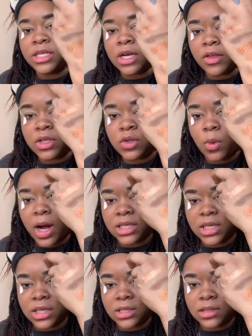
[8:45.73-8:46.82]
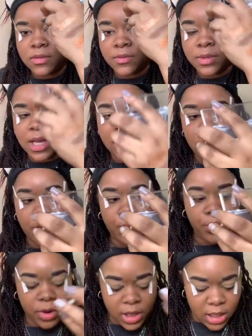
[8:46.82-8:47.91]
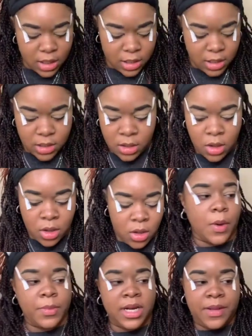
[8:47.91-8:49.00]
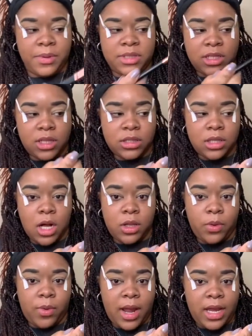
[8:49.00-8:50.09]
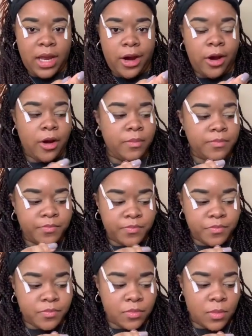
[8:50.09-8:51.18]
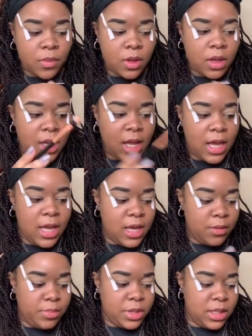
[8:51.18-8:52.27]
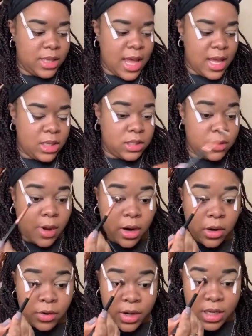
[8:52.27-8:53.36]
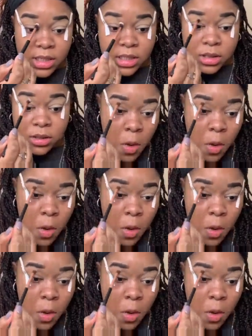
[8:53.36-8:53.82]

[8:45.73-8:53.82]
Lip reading: are the swatches. They look pretty good. I'm going to dip into this color right here and put that into my crease.